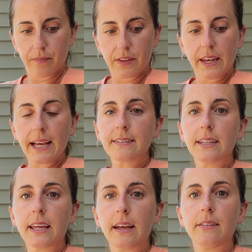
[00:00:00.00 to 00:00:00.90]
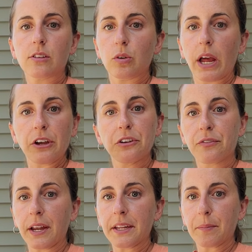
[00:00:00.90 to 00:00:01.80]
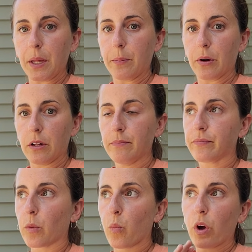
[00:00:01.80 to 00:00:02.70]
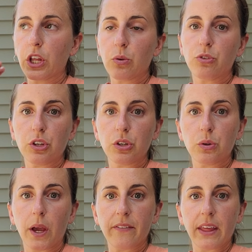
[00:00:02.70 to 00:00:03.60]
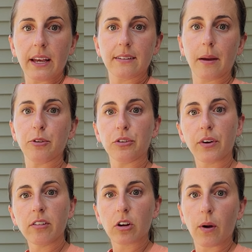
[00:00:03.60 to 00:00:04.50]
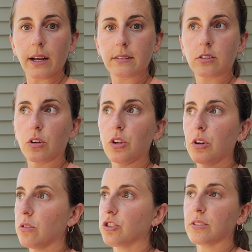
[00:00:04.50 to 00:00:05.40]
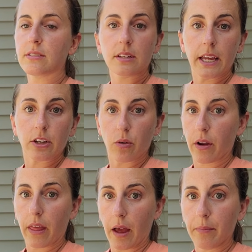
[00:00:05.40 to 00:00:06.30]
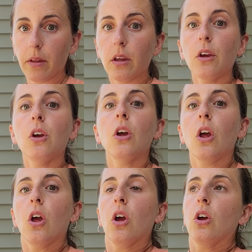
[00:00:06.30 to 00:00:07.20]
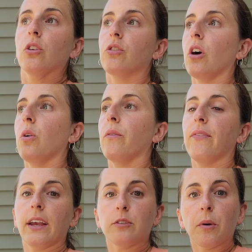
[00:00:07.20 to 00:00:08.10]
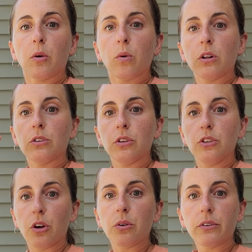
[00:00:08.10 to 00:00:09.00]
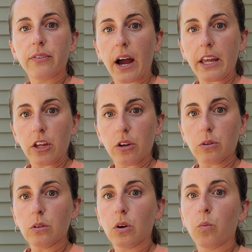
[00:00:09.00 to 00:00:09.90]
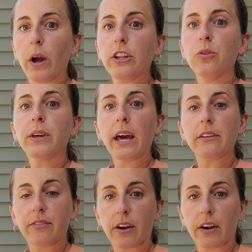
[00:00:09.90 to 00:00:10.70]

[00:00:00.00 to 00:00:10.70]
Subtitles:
The next thing is, so now you're friending people. What do you do if they accept your friend request? So you don't just ignore them. So Facebook will notify you when you get